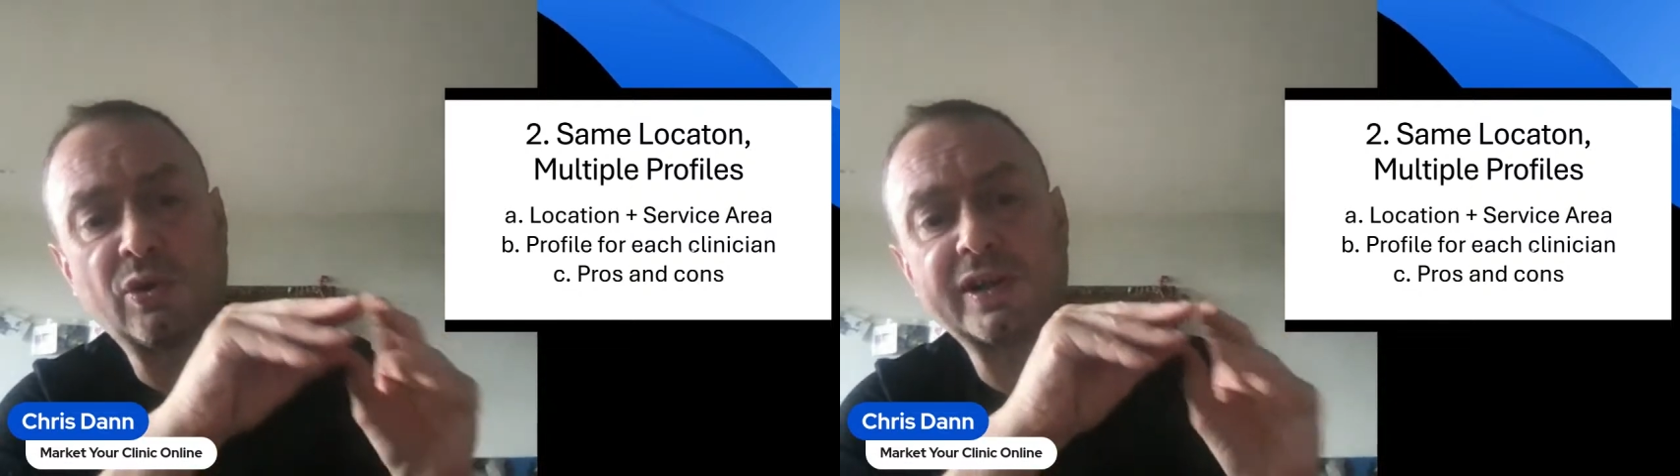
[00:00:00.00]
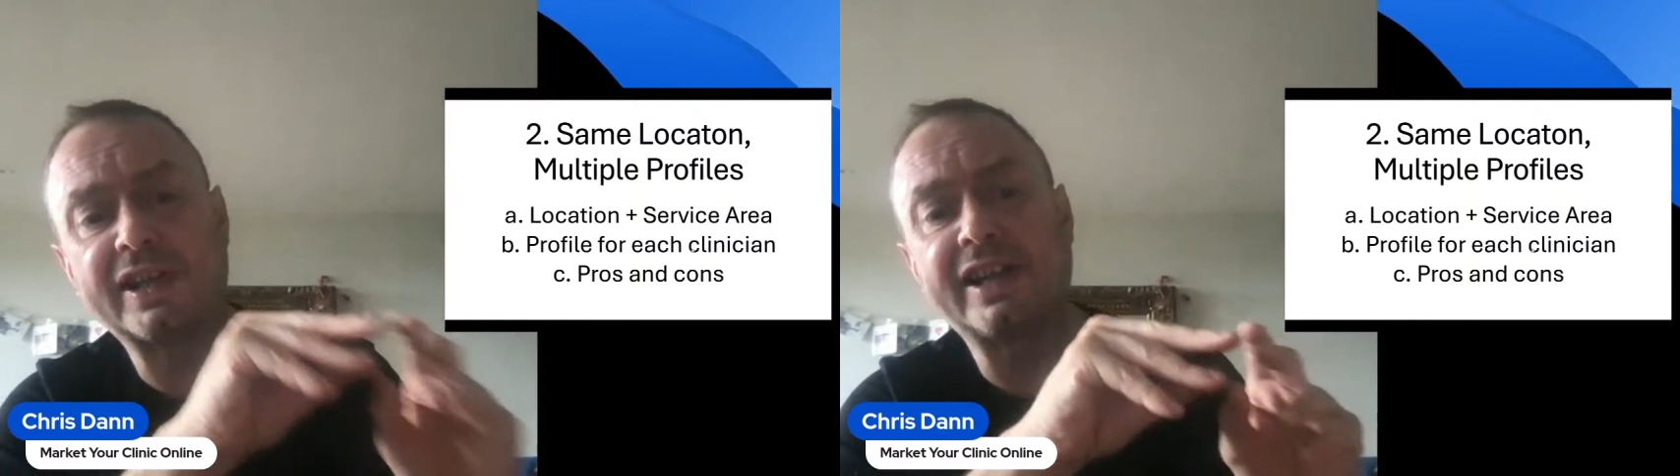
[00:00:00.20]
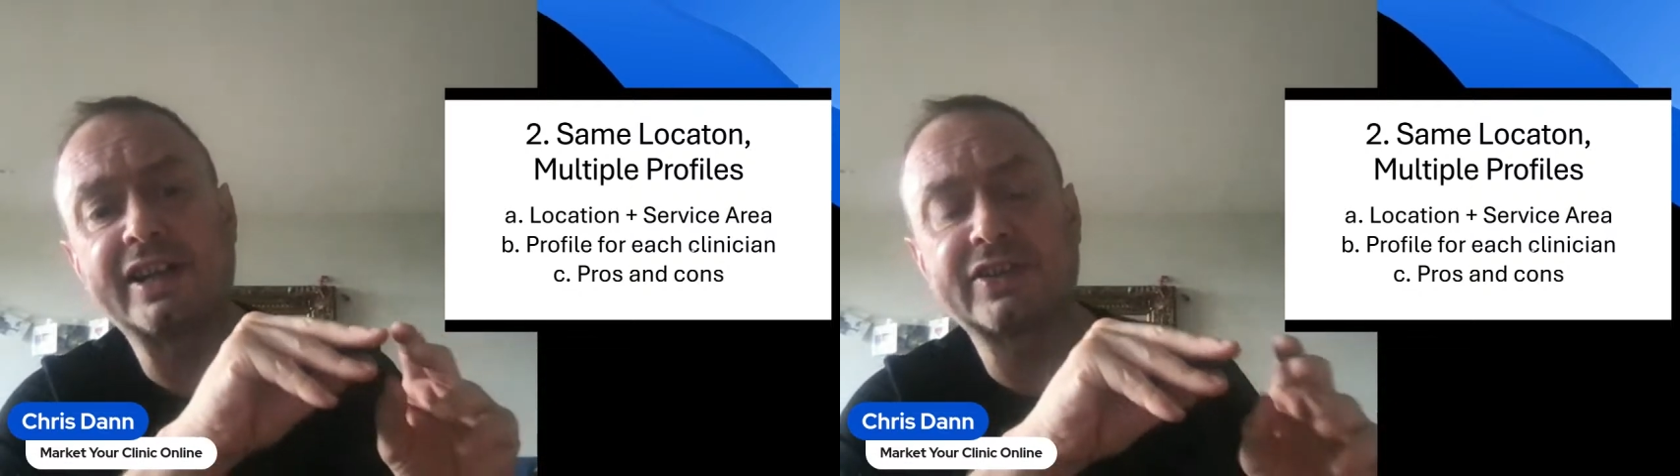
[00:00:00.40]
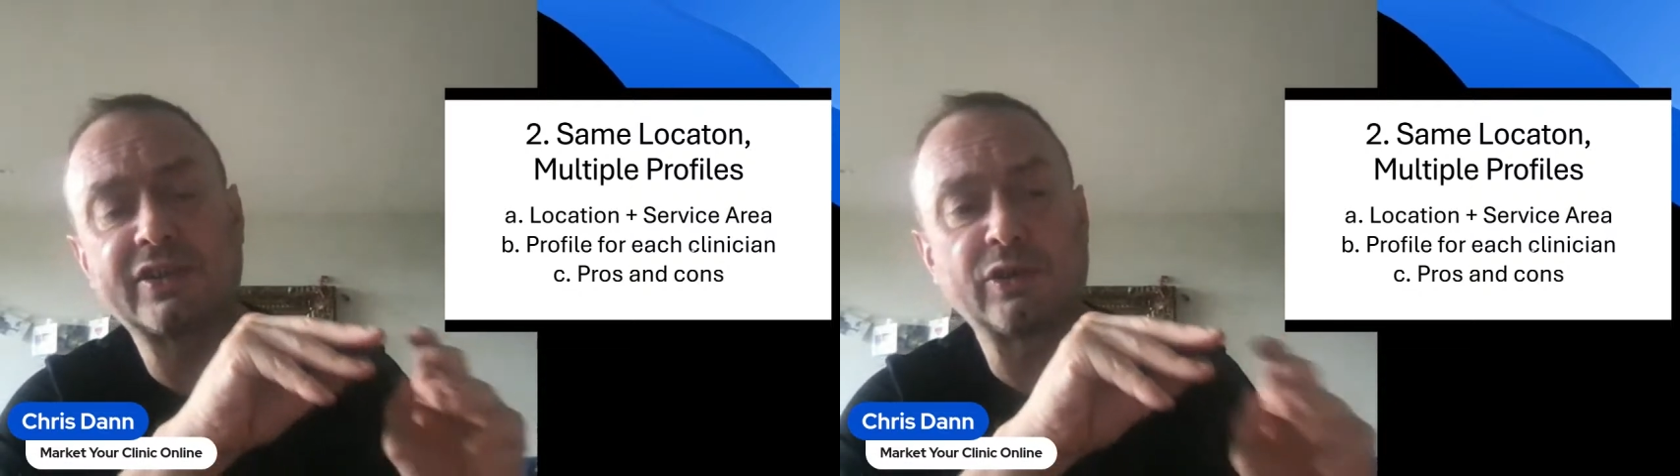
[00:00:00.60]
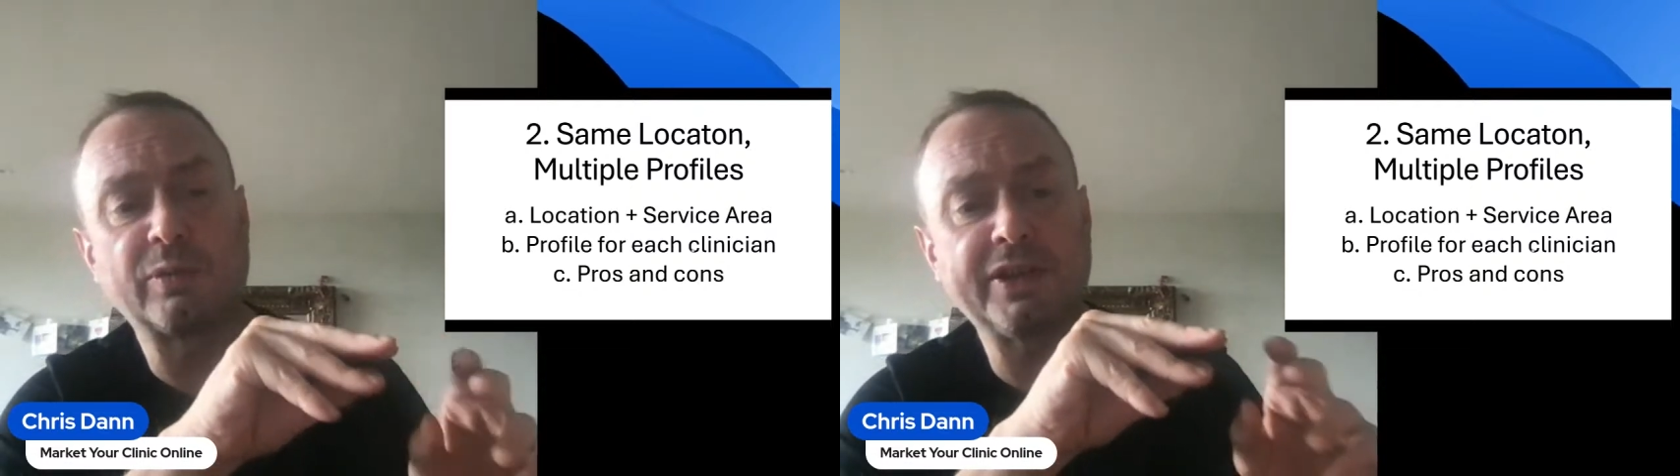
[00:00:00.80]
clinic's
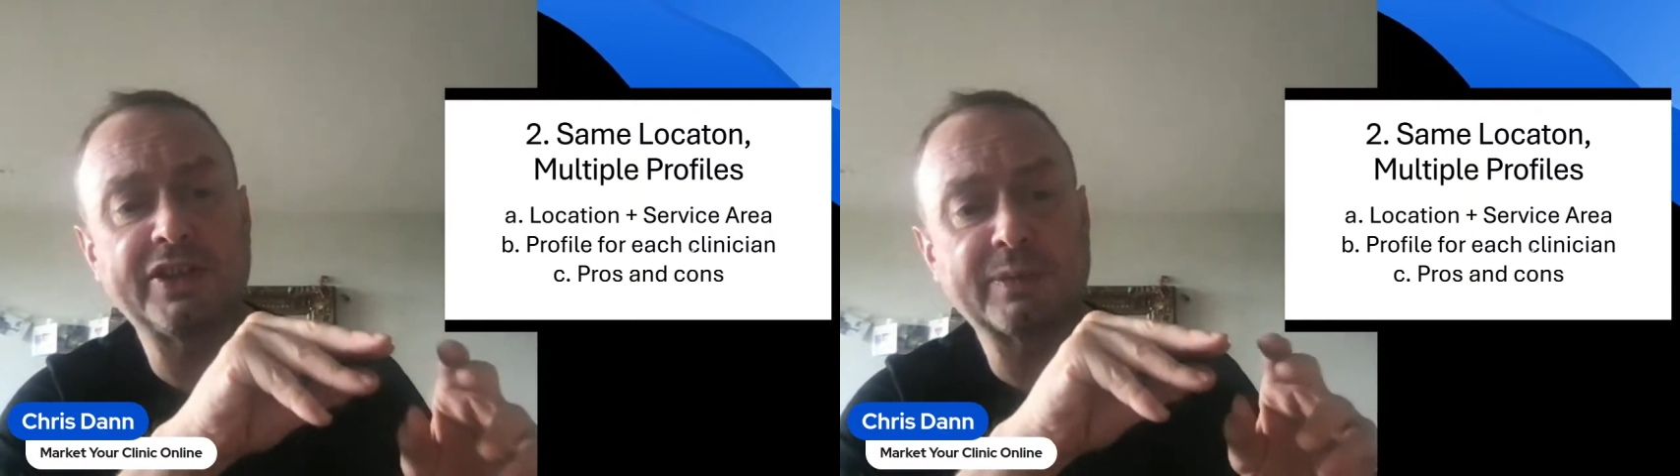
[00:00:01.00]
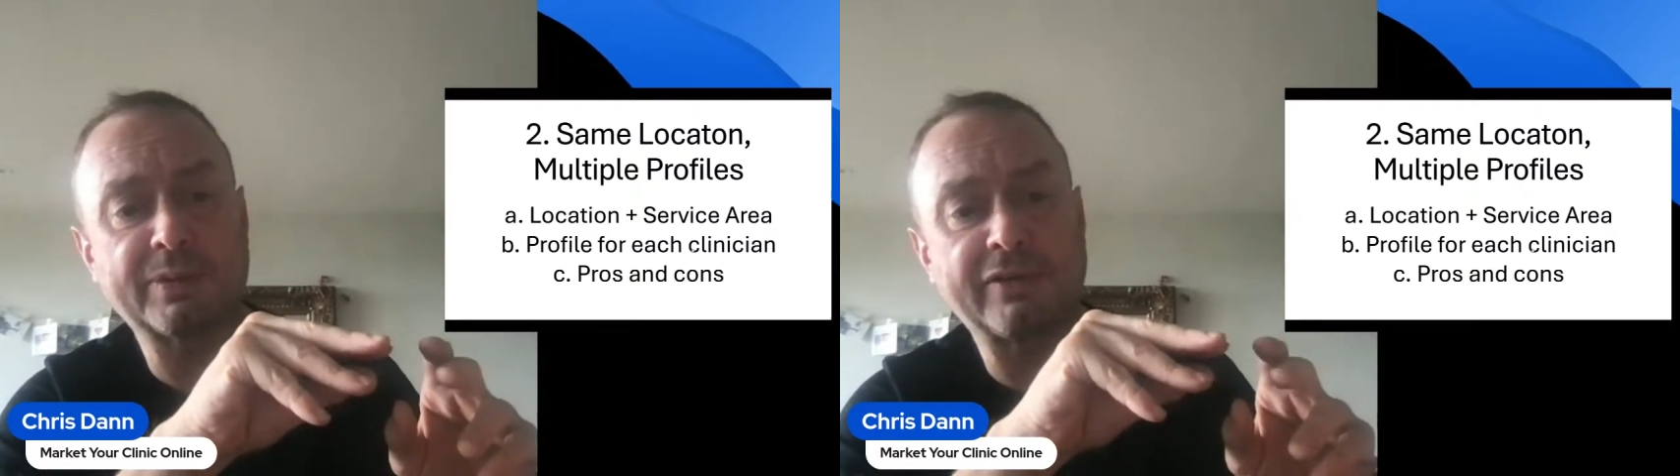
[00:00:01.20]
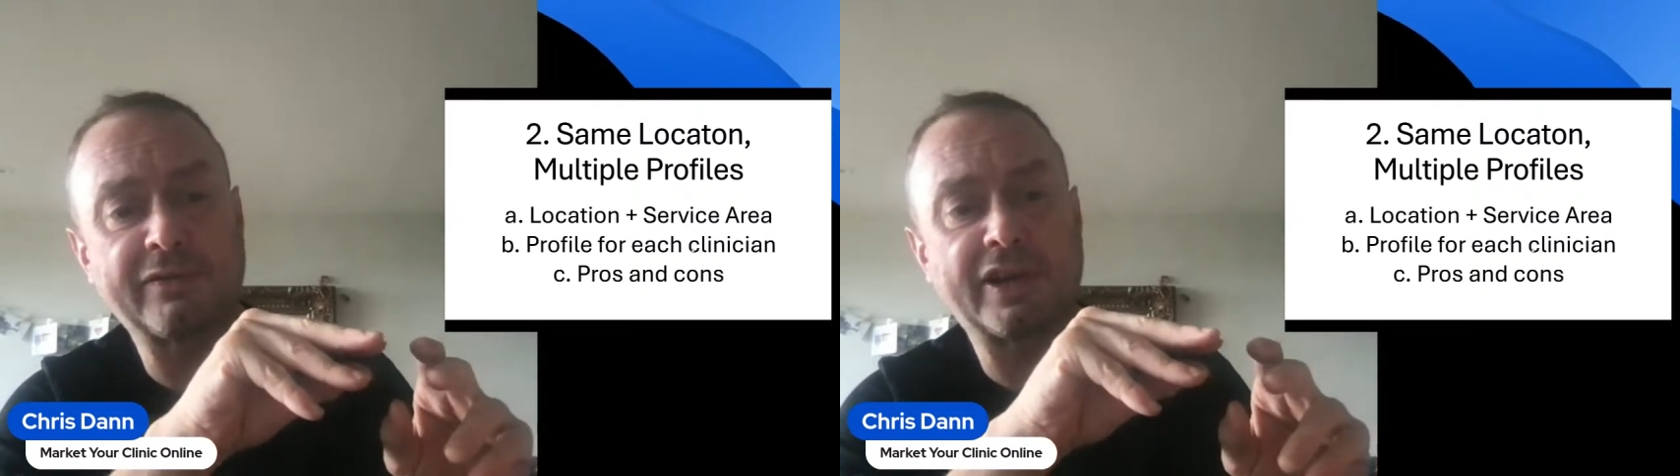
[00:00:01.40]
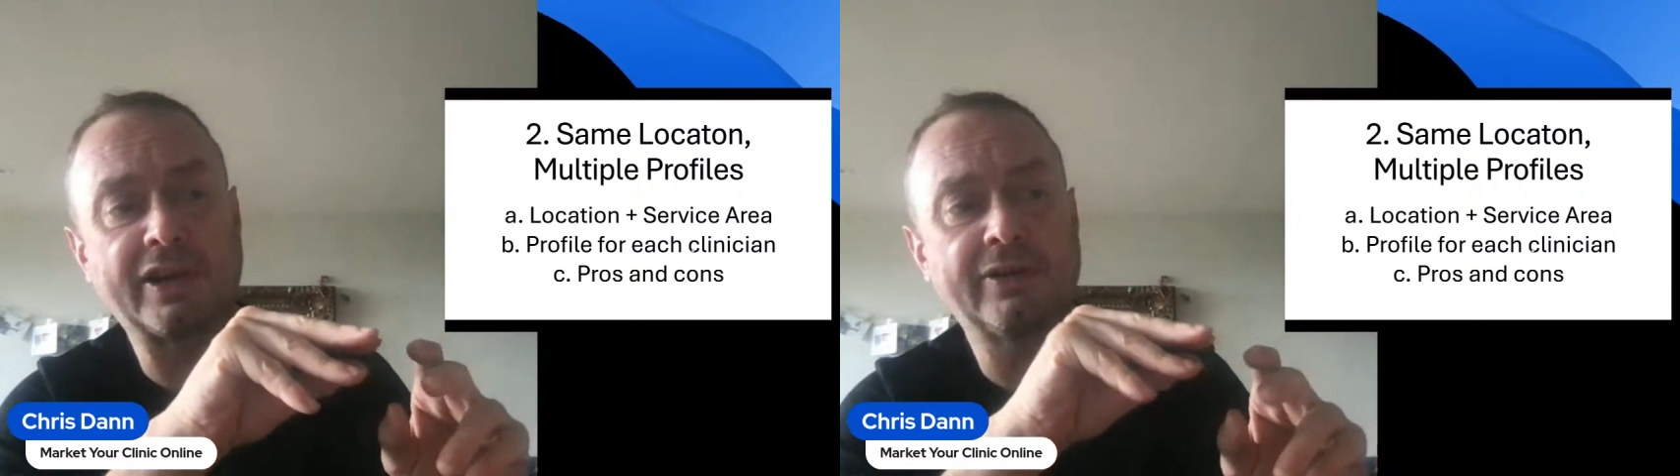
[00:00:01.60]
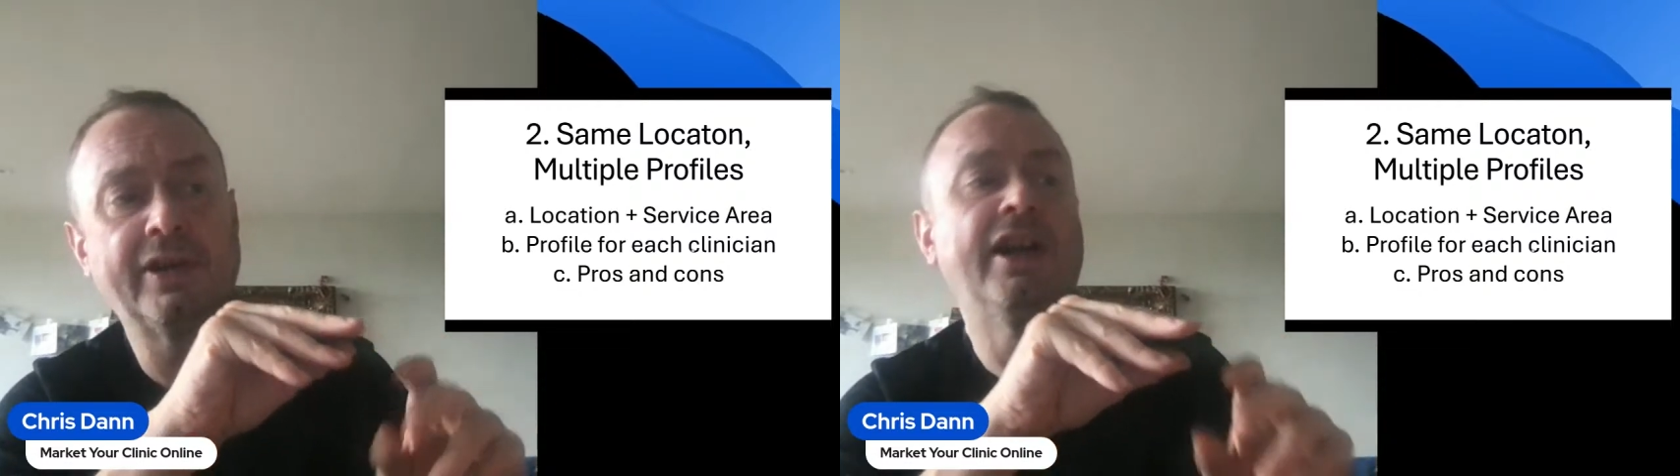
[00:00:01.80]
Google Business Profile,